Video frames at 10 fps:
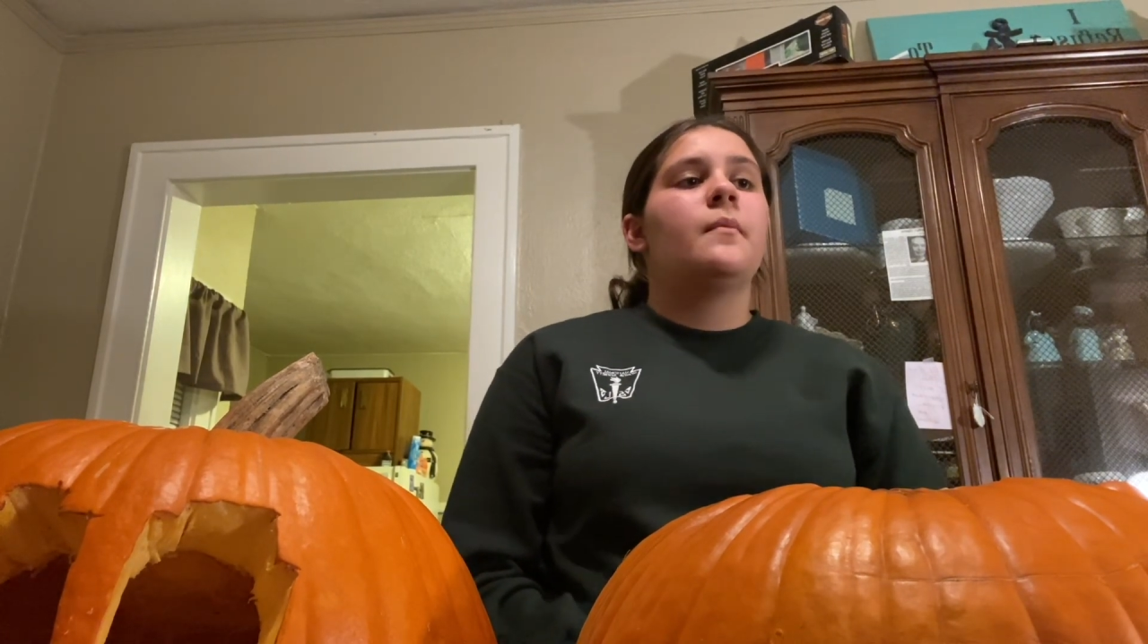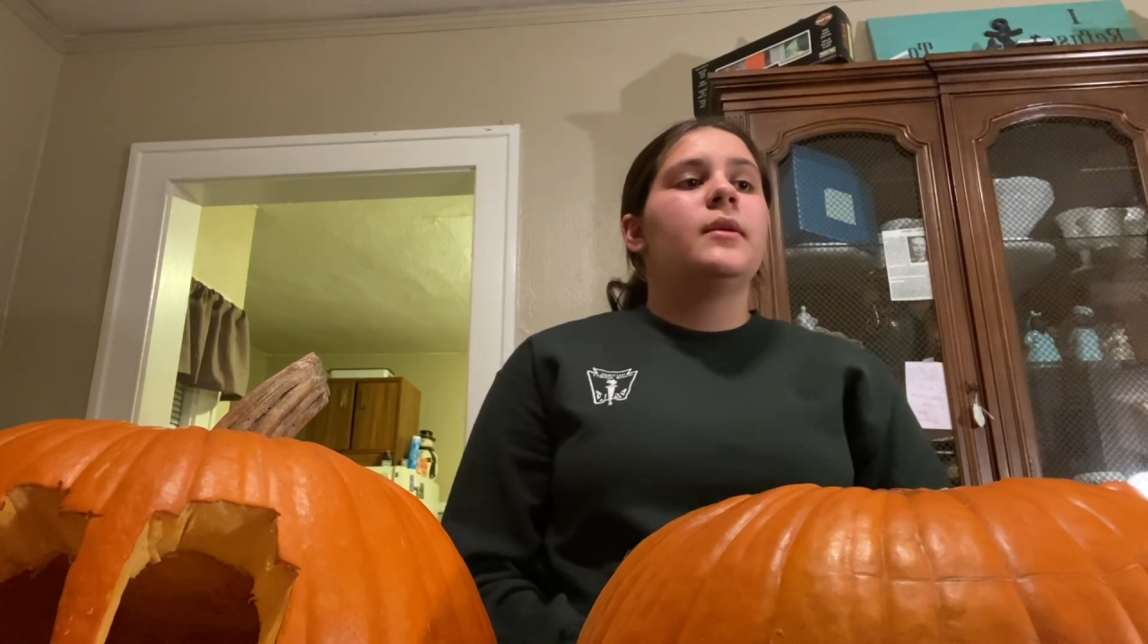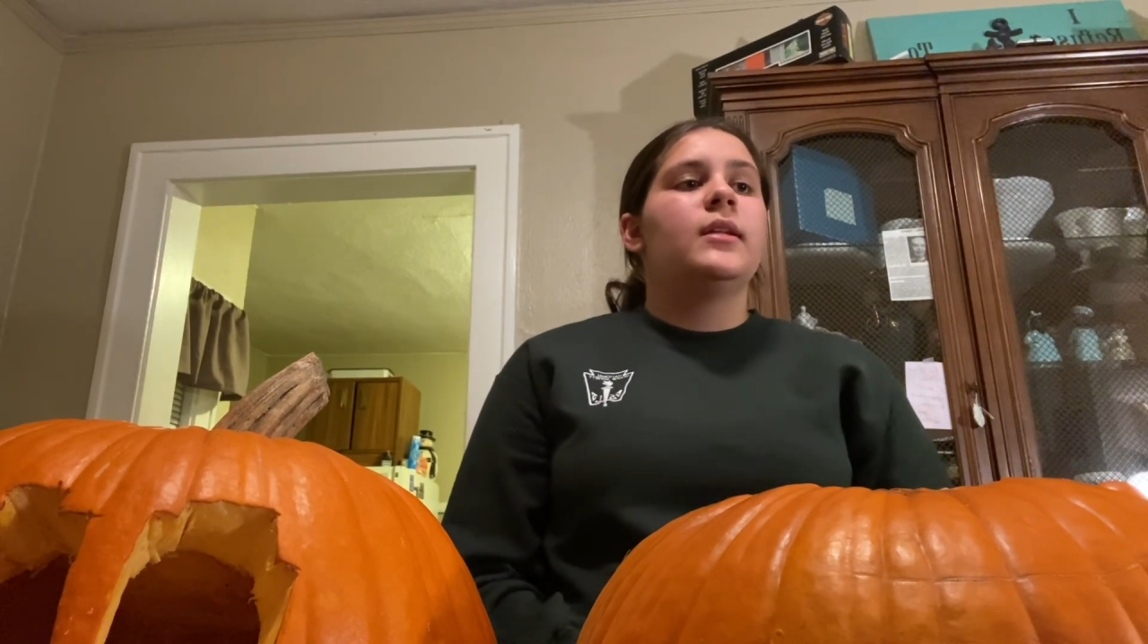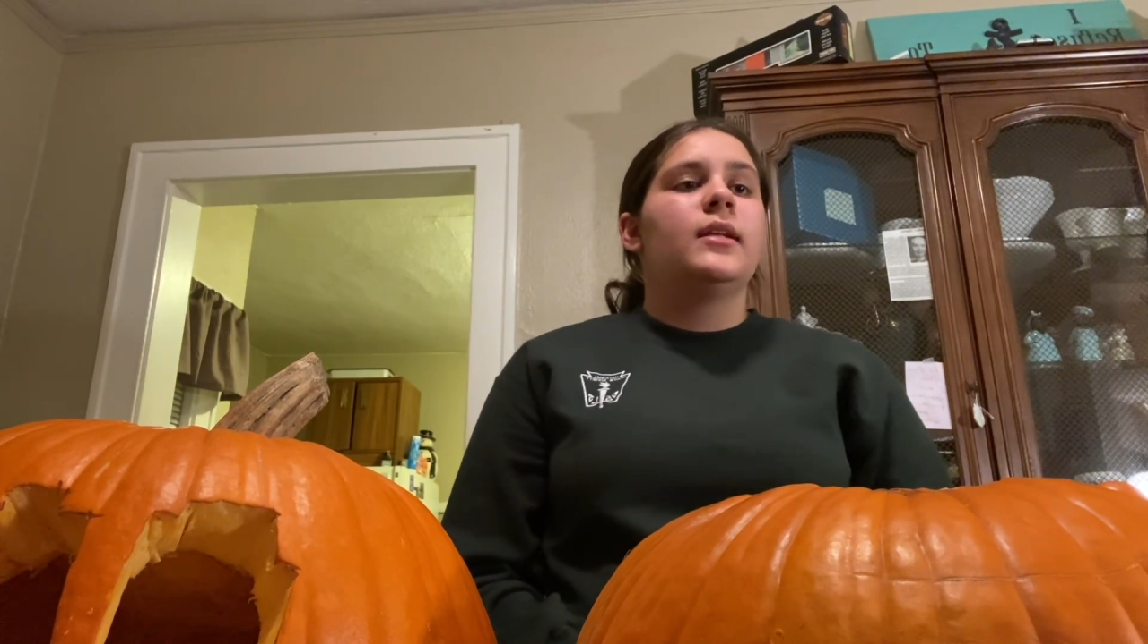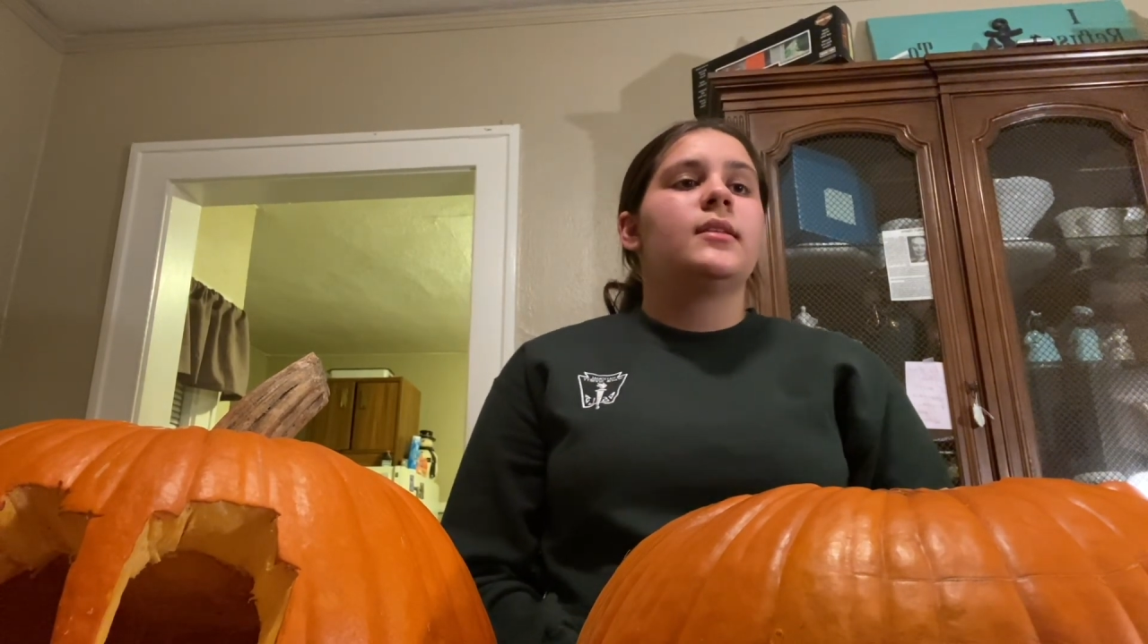
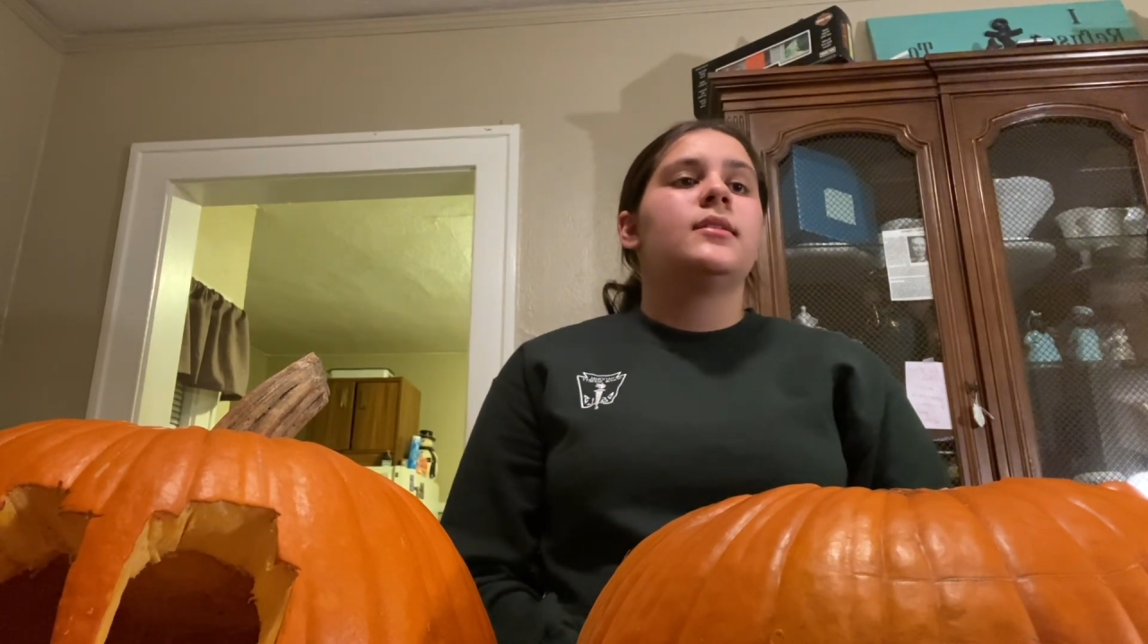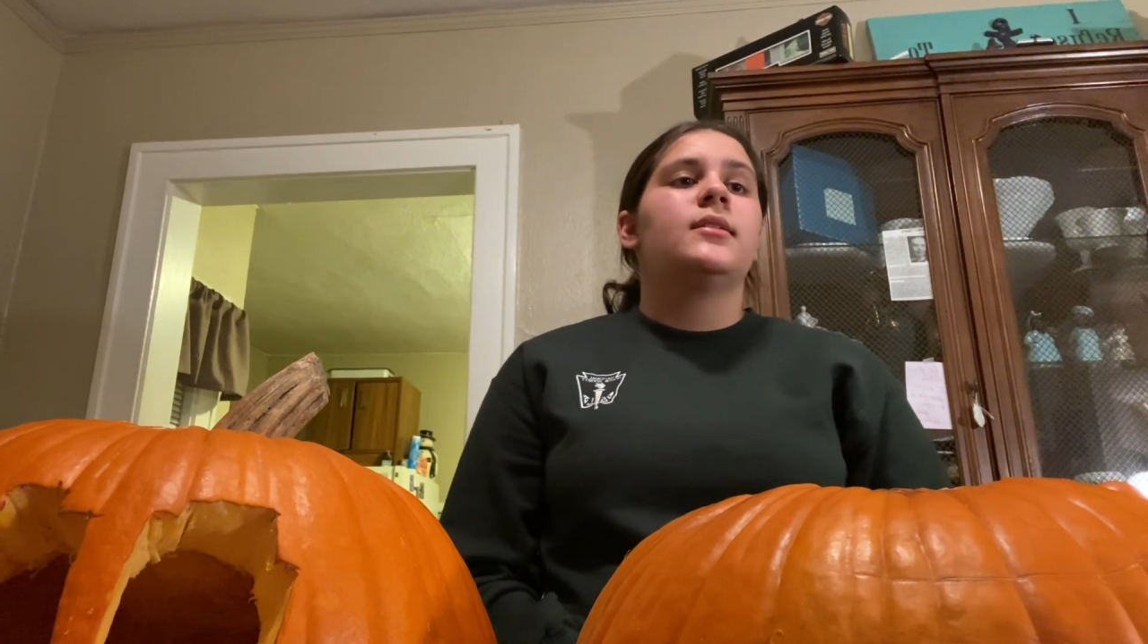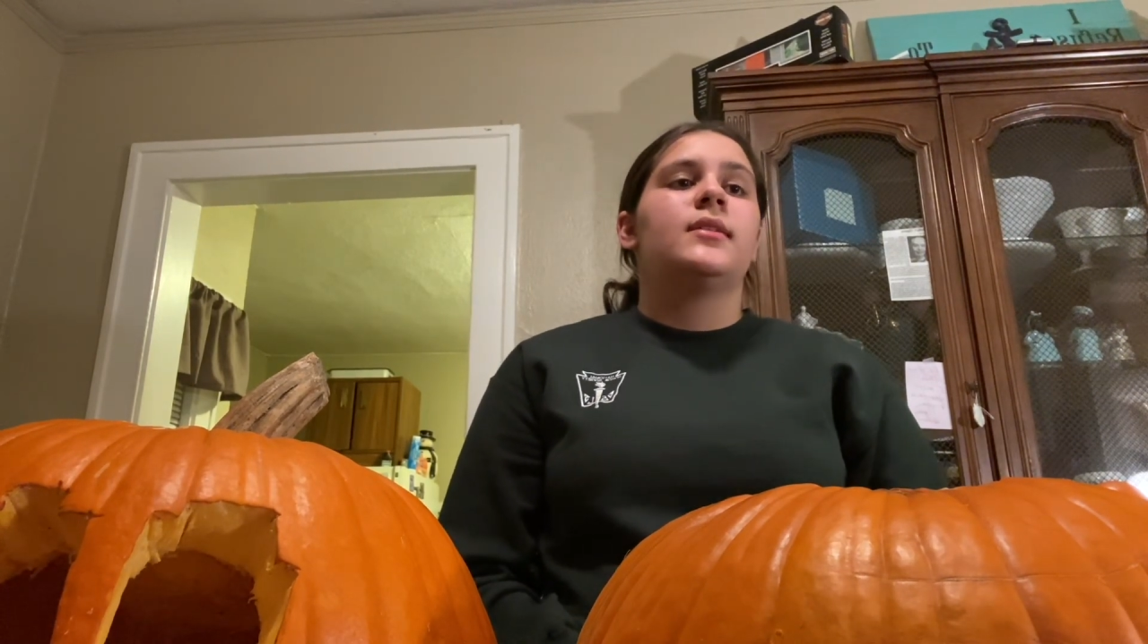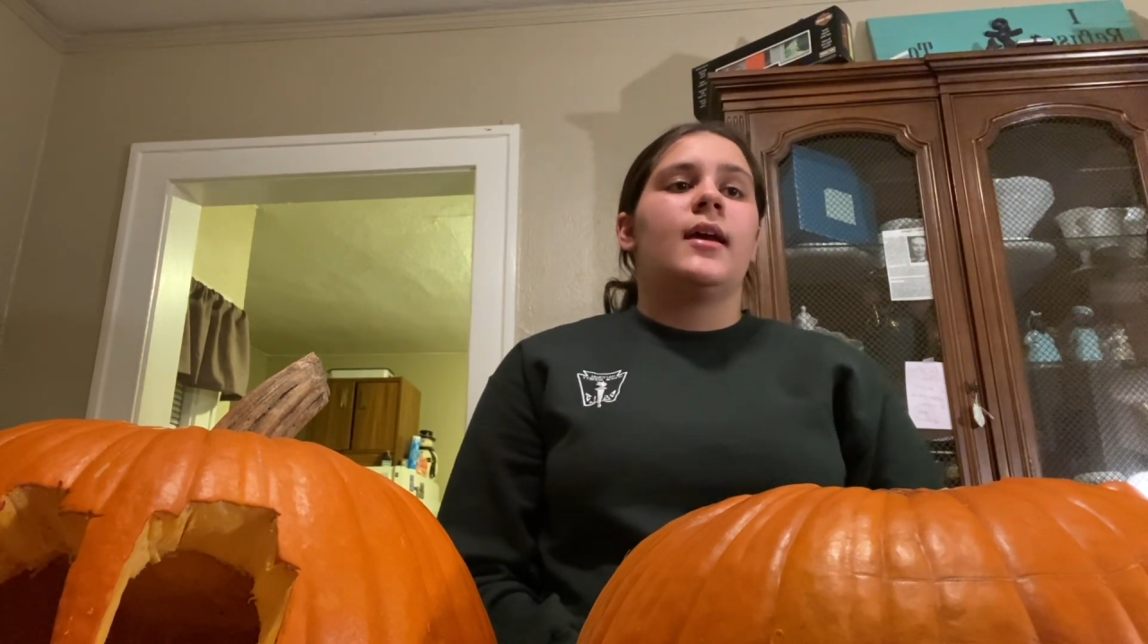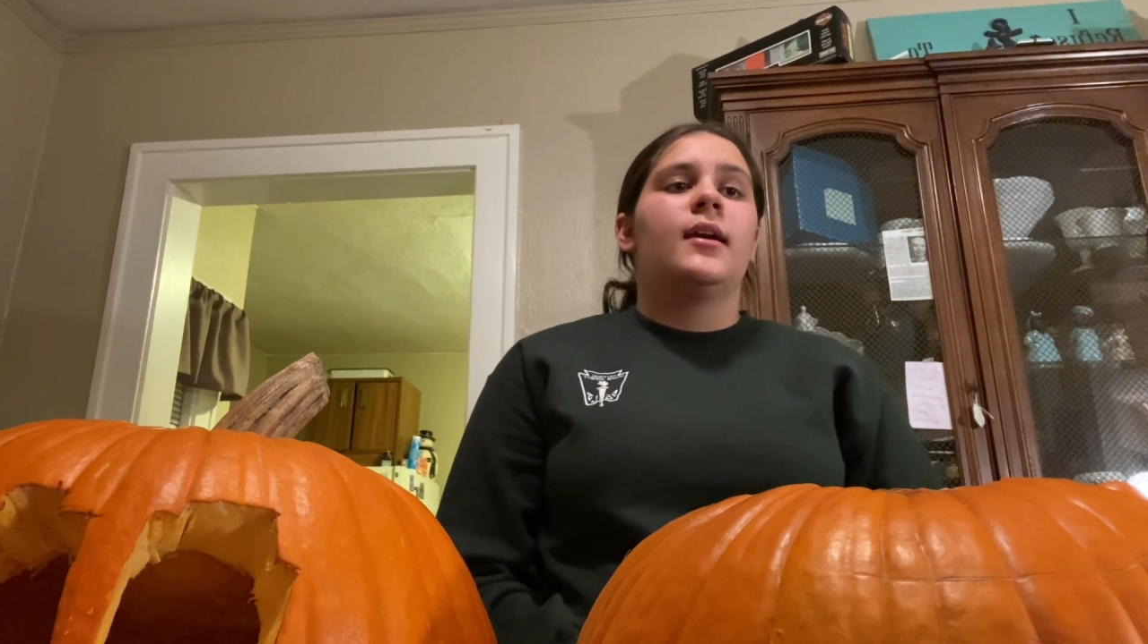be needed to
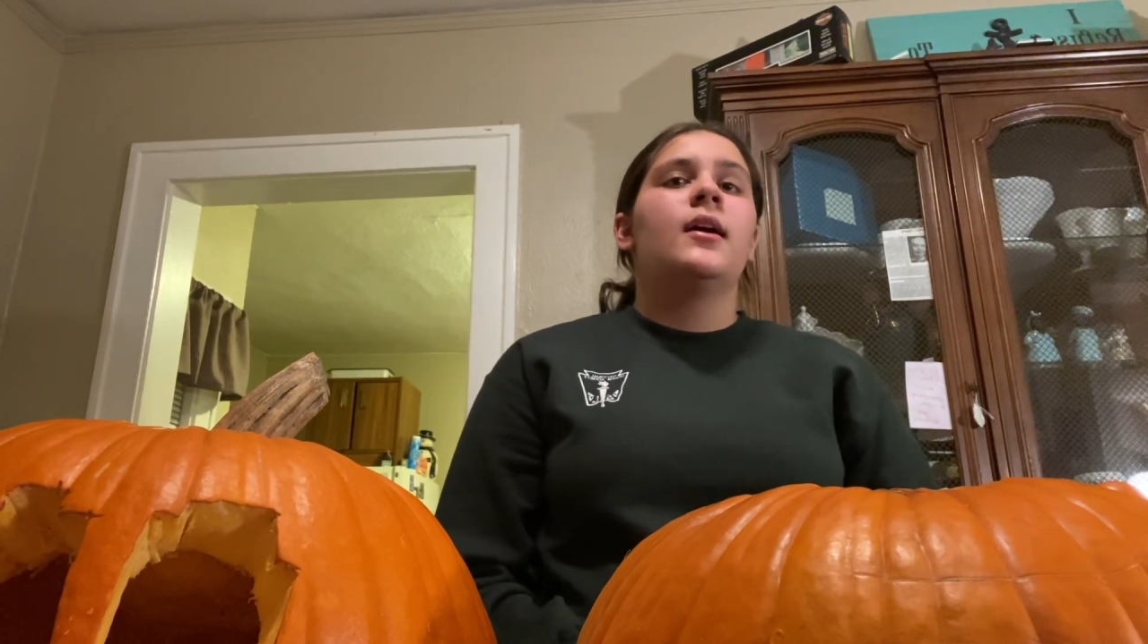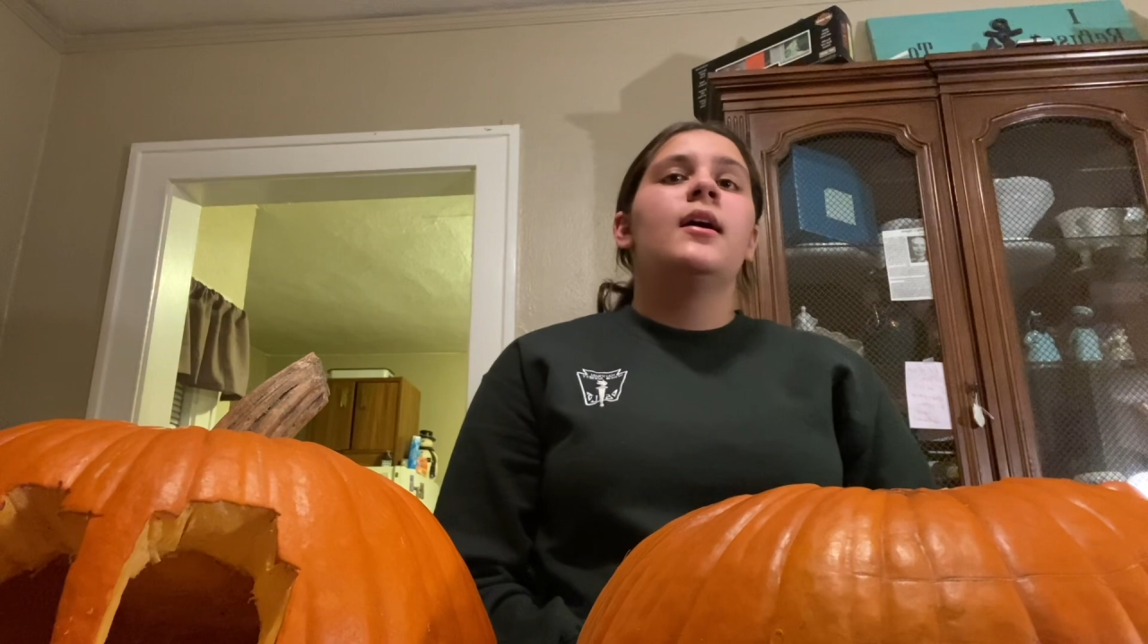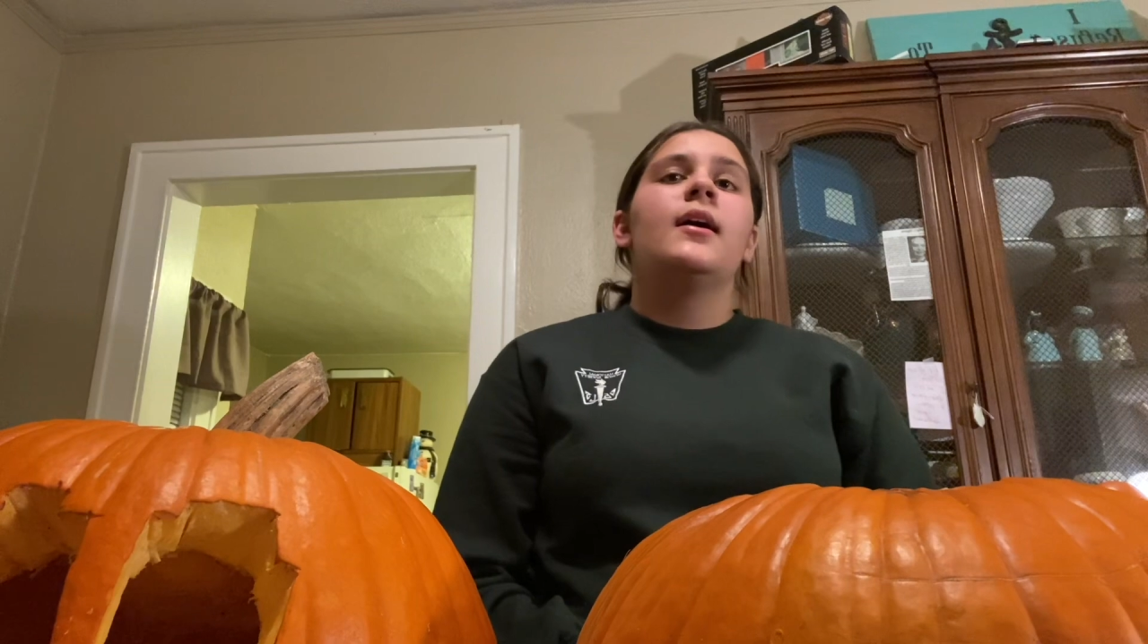take